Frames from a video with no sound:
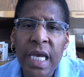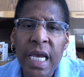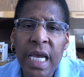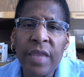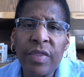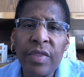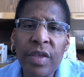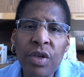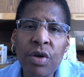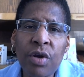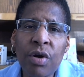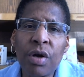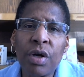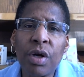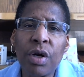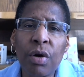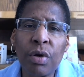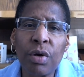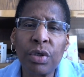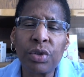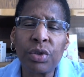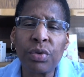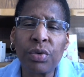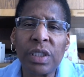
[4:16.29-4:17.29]
And then you're going to
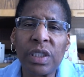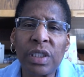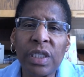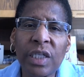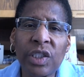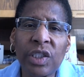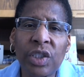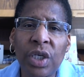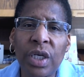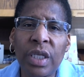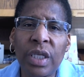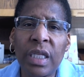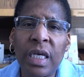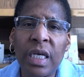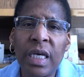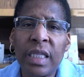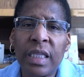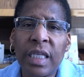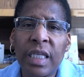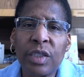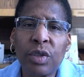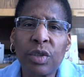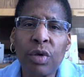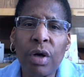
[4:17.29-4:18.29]
go into a section
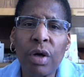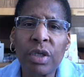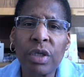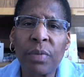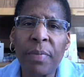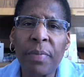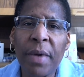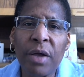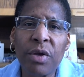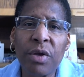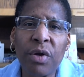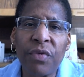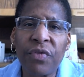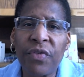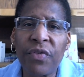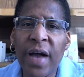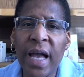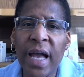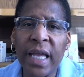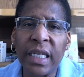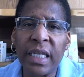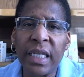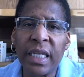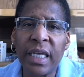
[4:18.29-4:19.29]
that talks about your
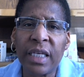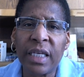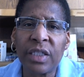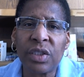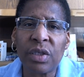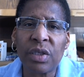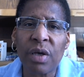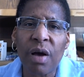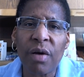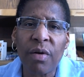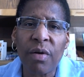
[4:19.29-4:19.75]
findings